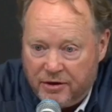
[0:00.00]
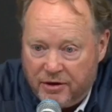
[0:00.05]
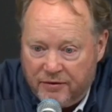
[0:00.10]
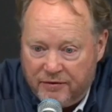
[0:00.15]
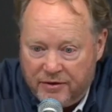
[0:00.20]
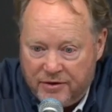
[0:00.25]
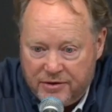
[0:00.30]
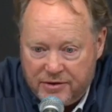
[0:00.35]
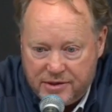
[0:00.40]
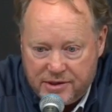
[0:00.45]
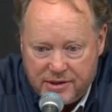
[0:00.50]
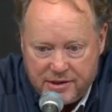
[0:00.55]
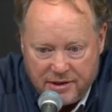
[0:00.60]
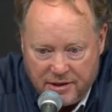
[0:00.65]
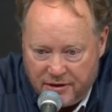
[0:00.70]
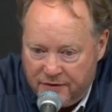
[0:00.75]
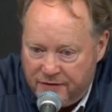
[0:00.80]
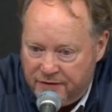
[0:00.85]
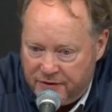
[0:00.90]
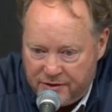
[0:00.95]

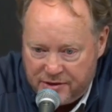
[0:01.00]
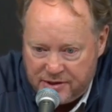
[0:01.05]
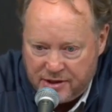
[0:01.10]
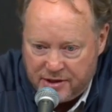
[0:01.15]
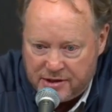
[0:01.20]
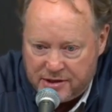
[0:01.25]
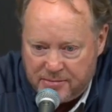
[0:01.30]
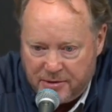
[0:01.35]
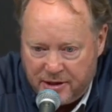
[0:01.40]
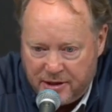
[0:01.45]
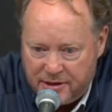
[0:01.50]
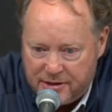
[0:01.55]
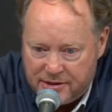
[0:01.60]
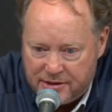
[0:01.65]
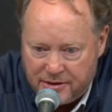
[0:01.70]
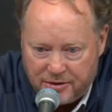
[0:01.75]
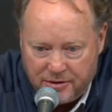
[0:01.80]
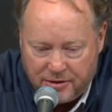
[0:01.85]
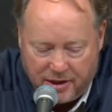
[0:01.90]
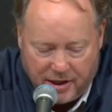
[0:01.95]
turnovers in the first six
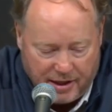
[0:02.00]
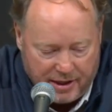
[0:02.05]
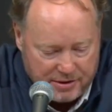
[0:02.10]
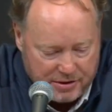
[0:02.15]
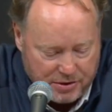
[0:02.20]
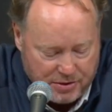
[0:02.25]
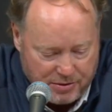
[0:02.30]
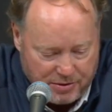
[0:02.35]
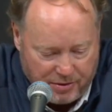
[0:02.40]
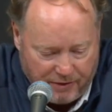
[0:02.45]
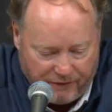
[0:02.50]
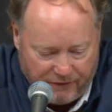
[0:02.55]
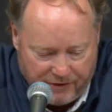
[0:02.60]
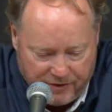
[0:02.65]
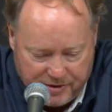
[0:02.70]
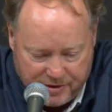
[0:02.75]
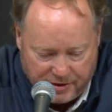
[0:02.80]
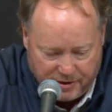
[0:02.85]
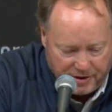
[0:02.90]
minutes, so you can't score if you're